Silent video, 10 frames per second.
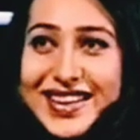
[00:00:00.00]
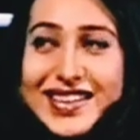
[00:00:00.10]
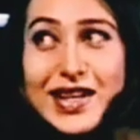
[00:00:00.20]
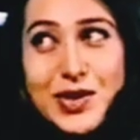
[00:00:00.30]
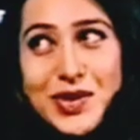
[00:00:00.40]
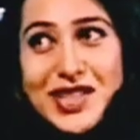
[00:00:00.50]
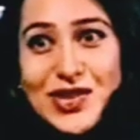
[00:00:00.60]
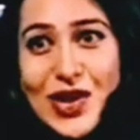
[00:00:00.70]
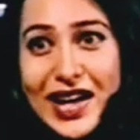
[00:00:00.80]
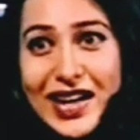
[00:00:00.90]
Did I do this
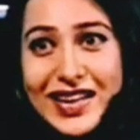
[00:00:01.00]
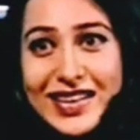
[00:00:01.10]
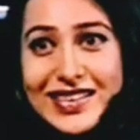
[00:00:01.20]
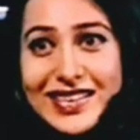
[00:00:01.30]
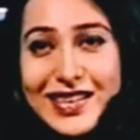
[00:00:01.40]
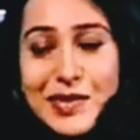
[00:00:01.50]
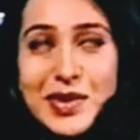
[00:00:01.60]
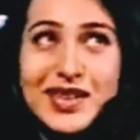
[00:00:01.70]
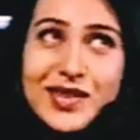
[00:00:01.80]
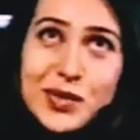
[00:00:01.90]
right? I
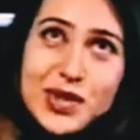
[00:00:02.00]
mean,